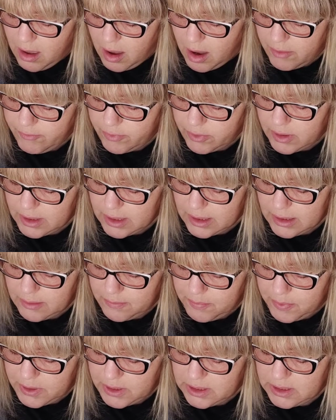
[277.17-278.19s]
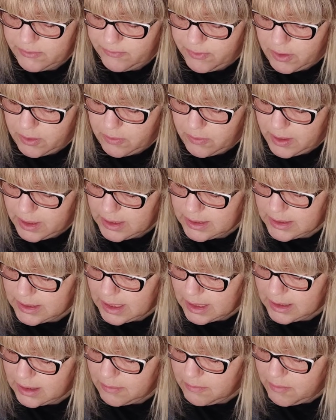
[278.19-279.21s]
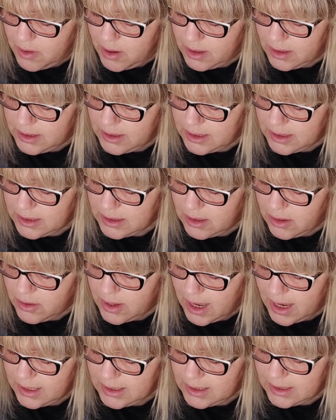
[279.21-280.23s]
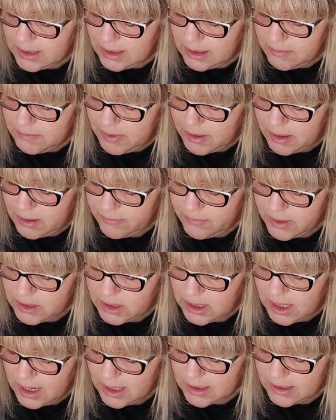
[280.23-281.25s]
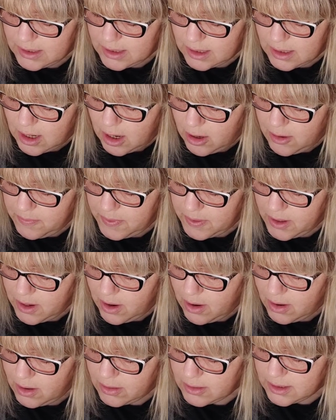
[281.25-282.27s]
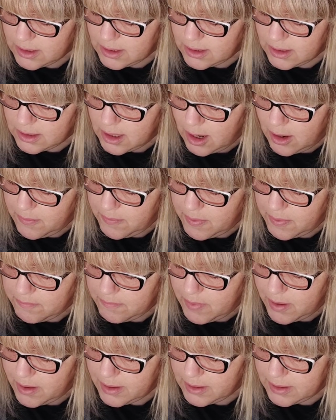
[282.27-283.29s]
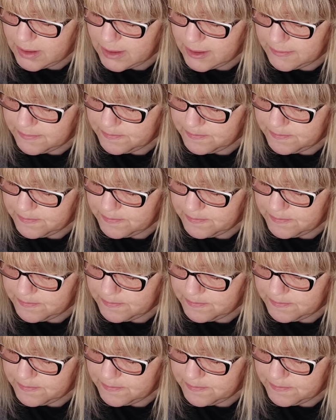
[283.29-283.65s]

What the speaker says: Ironically, the Buddhist view is that the mind is located in the middle of the chest. An open heart is an open mind.